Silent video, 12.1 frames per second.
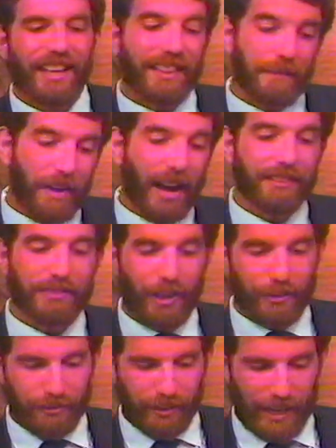They might have
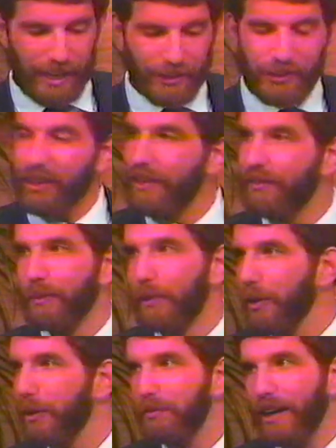known, for God so loved the world,